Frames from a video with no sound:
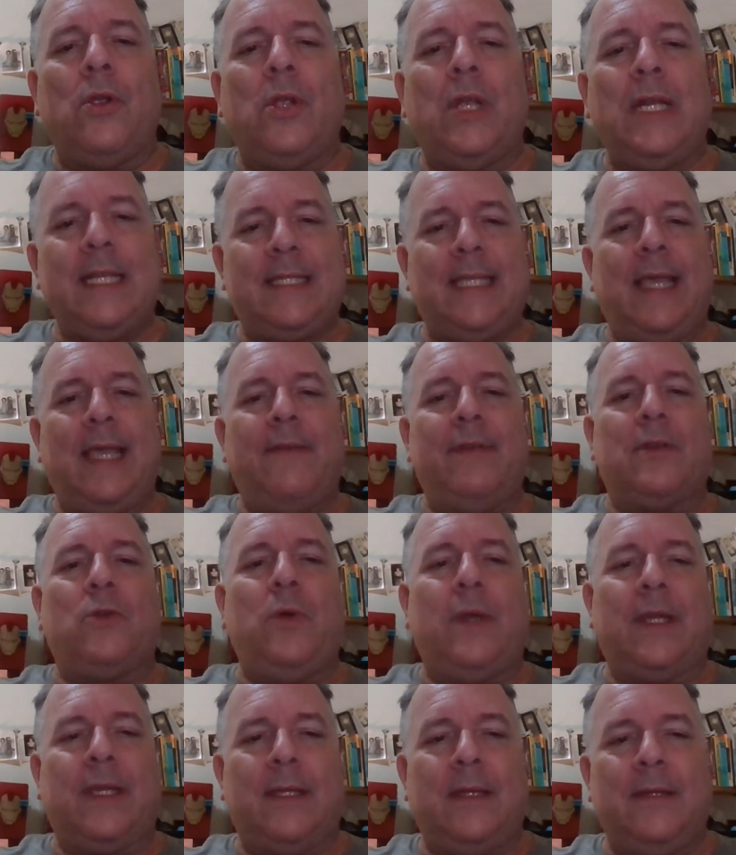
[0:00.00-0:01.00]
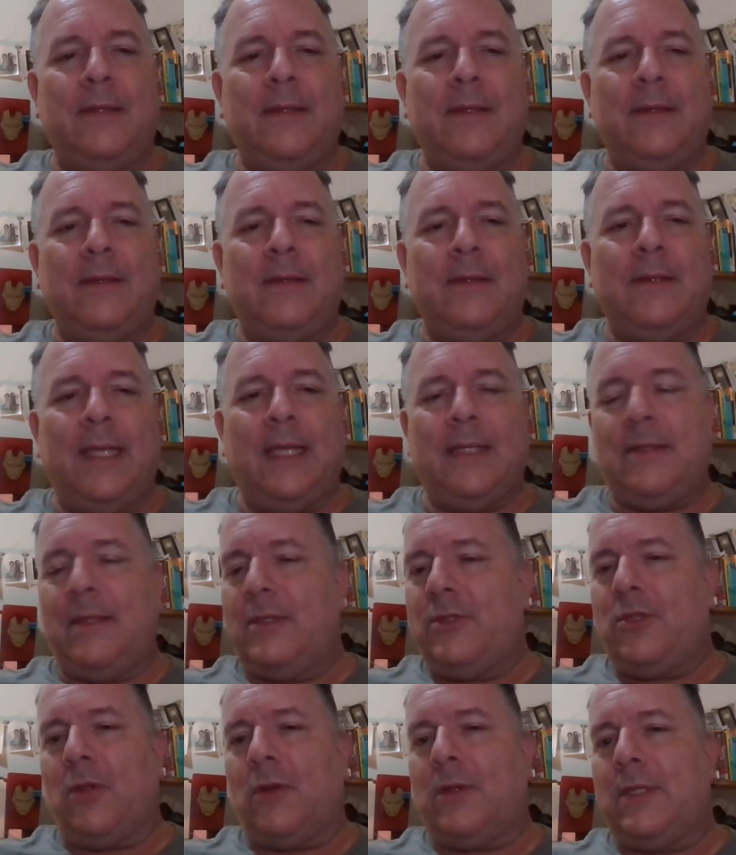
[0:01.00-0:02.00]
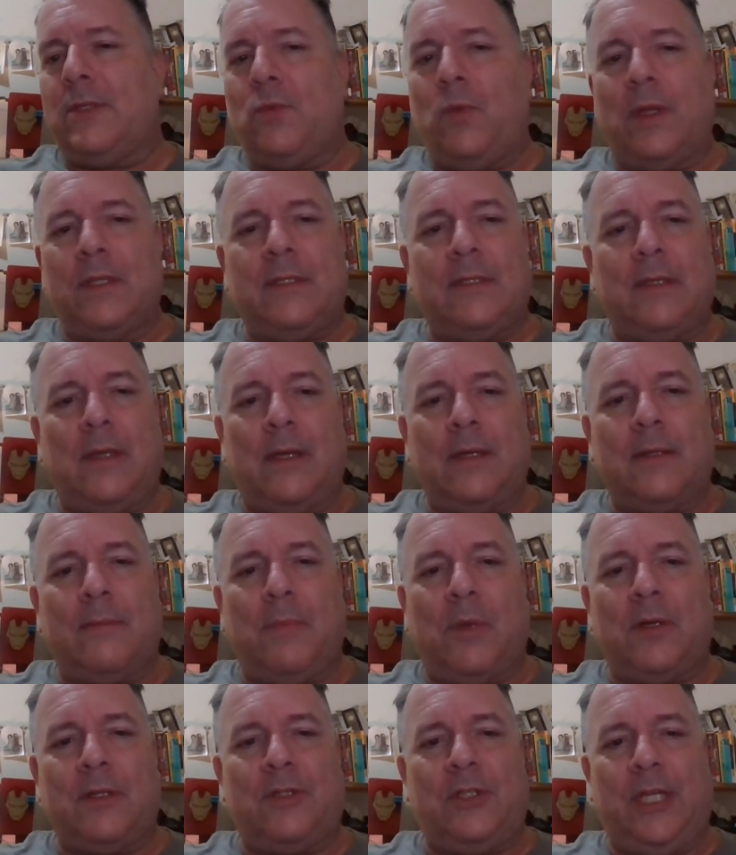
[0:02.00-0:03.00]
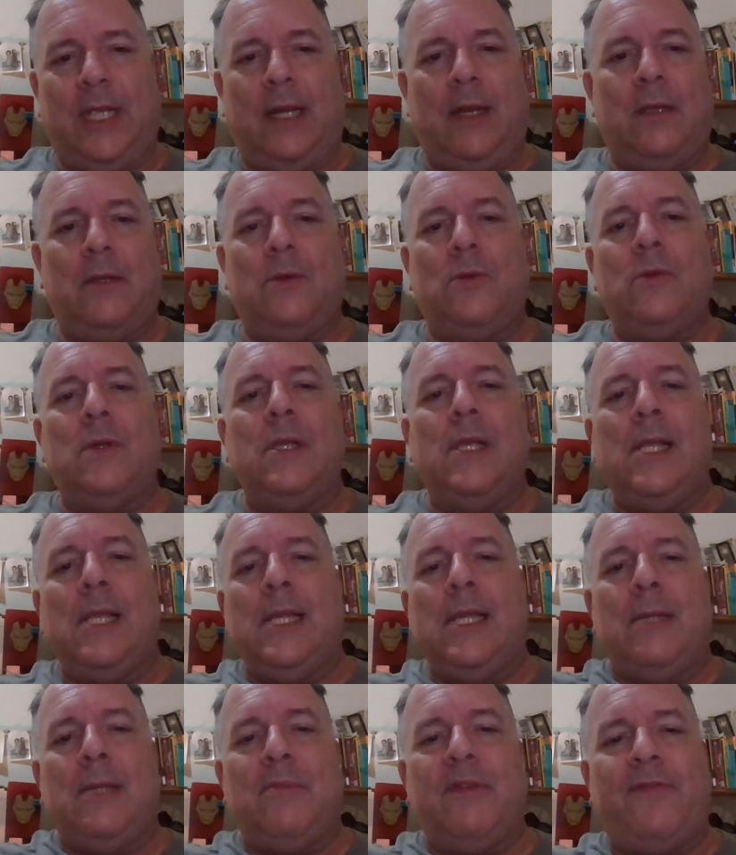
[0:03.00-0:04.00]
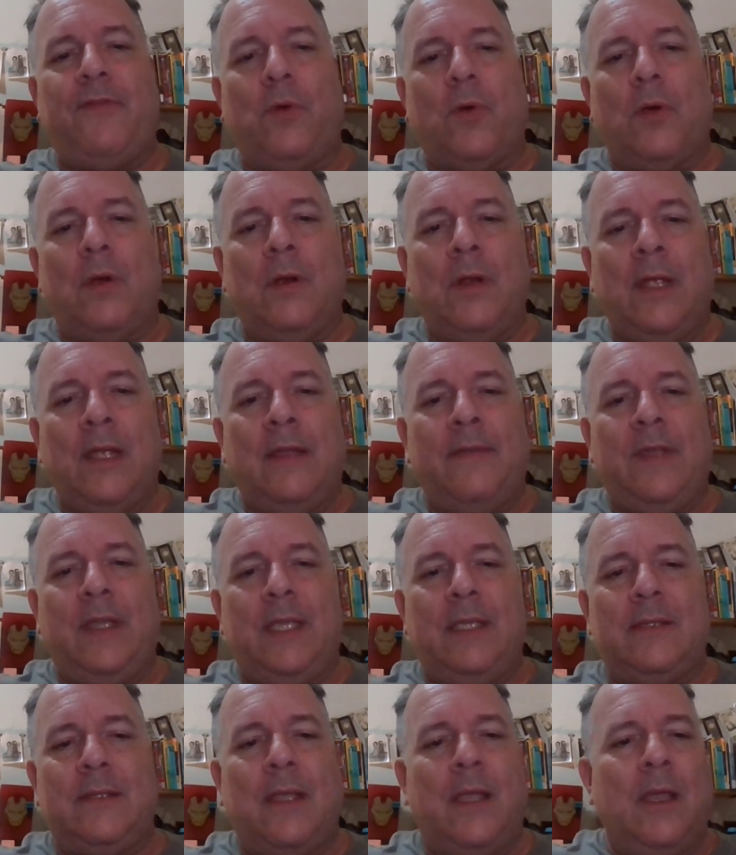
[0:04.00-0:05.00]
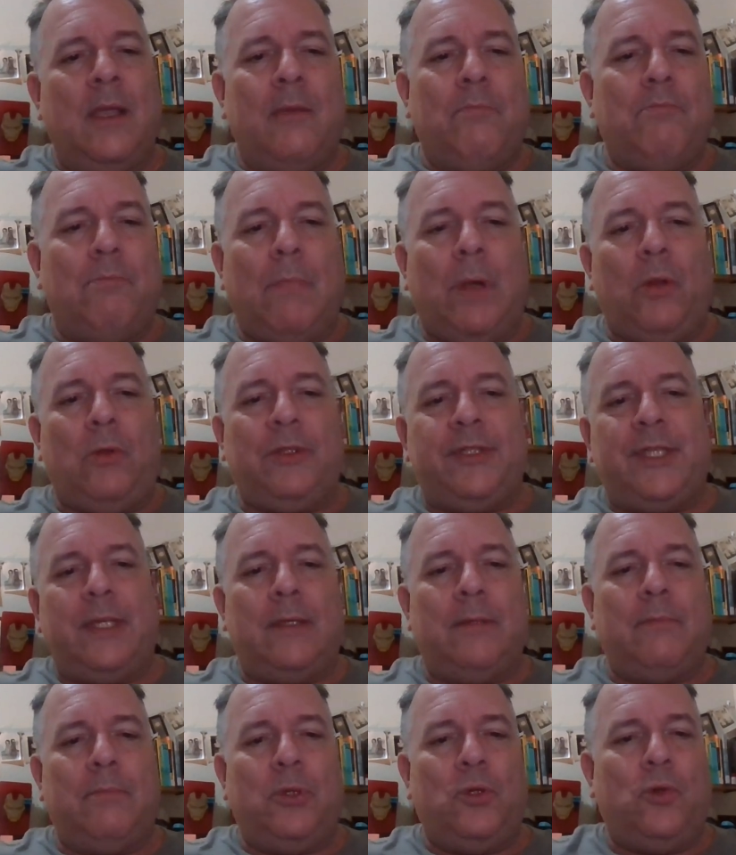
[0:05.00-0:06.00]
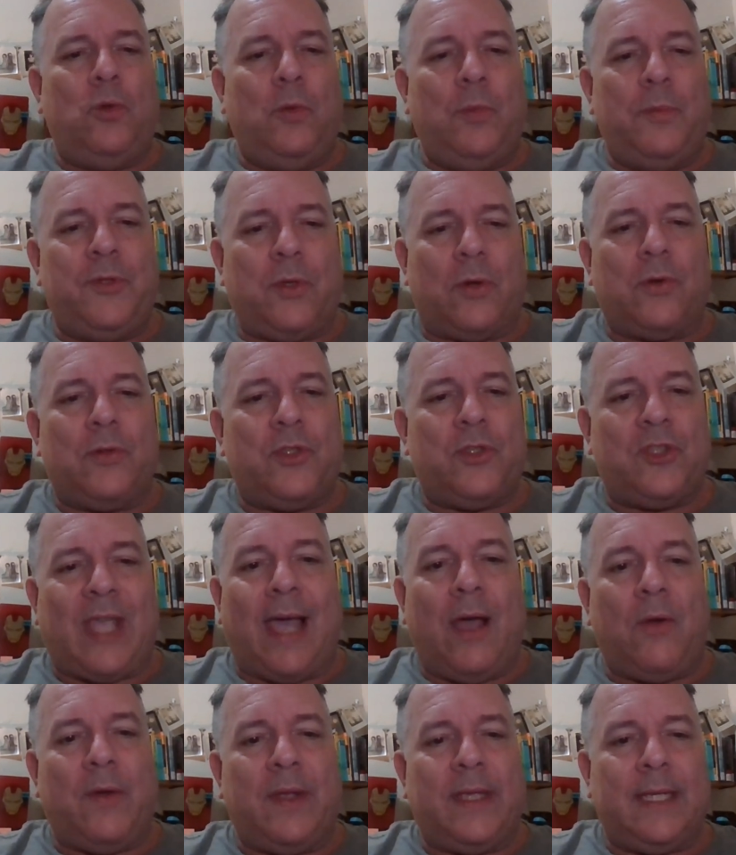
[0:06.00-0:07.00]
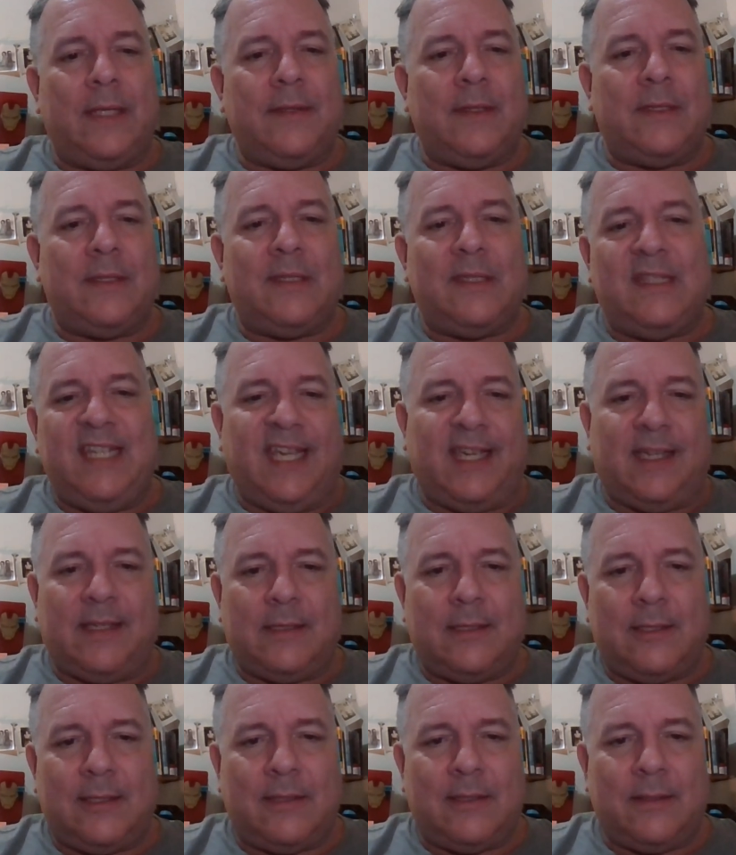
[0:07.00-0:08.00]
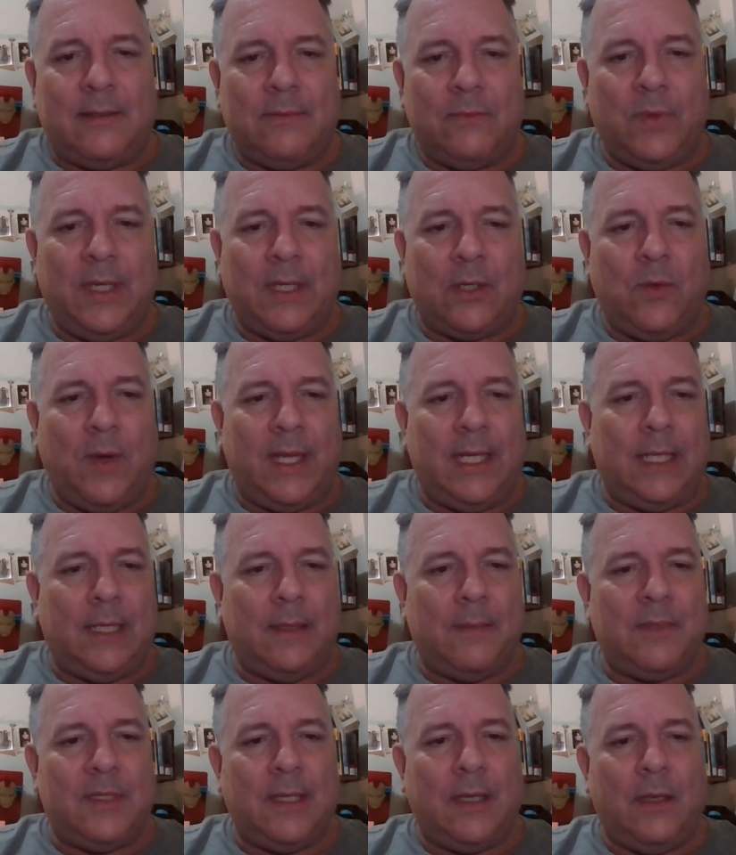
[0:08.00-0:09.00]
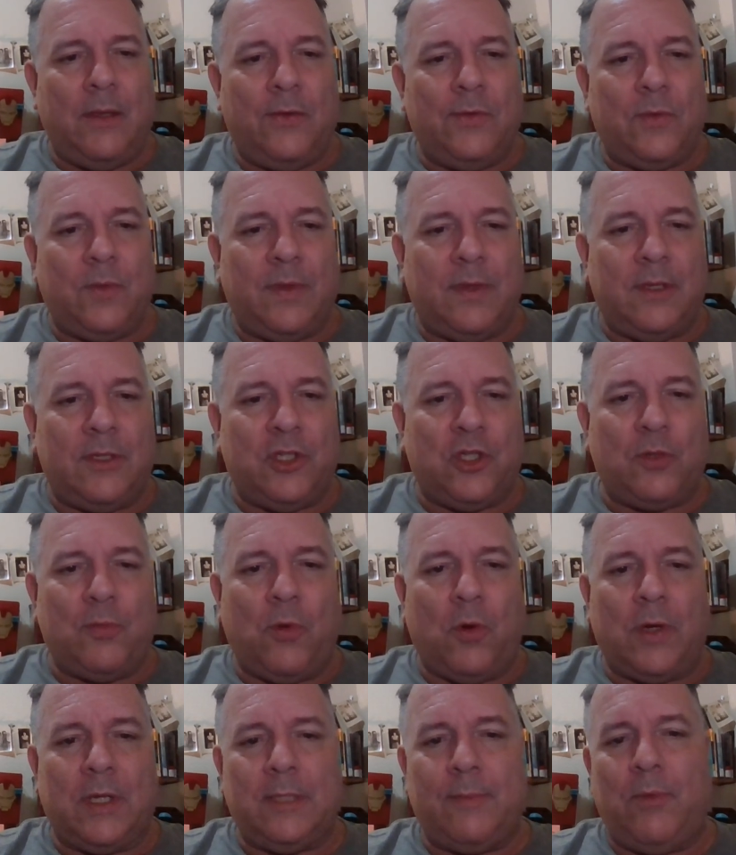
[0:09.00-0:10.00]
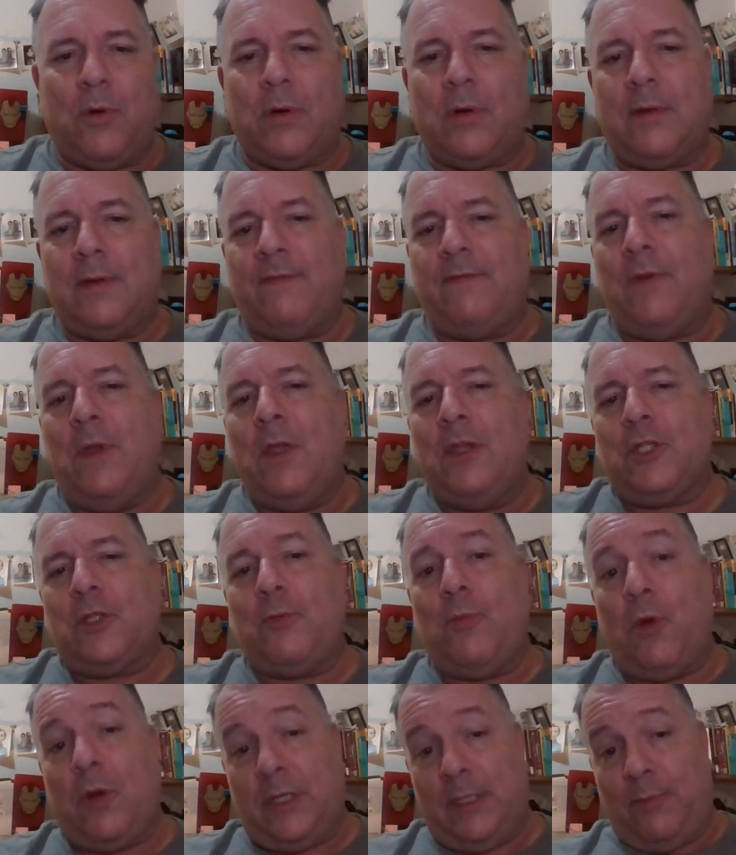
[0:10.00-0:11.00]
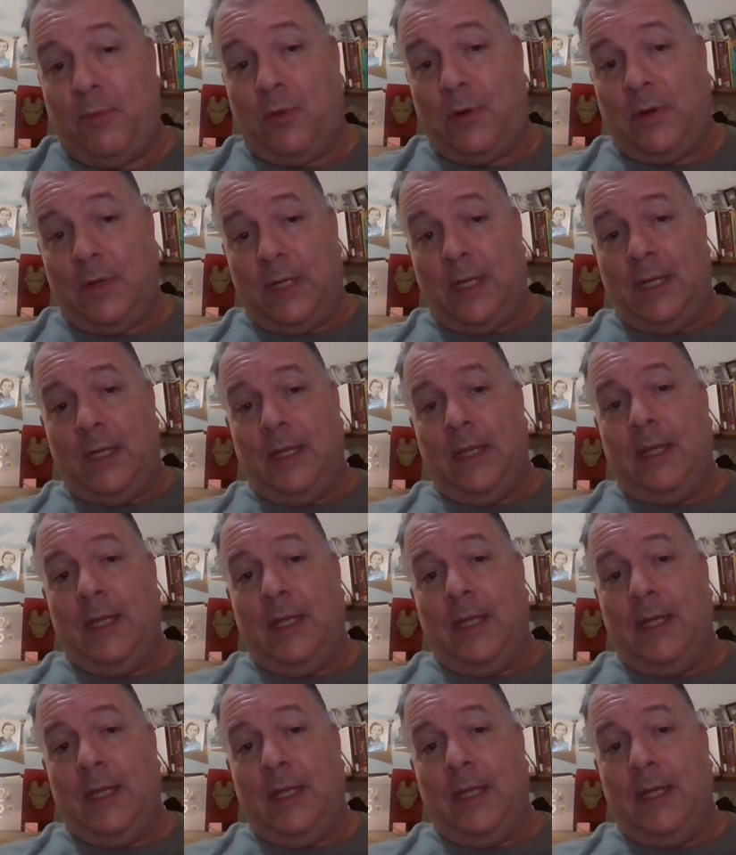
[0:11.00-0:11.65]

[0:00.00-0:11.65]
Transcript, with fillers: And let's have it quick, as the circus what sunk, Marcello before these molten boobs are soughing in the sticks, reacquainting themselves with the smorgasbord of smorgasbord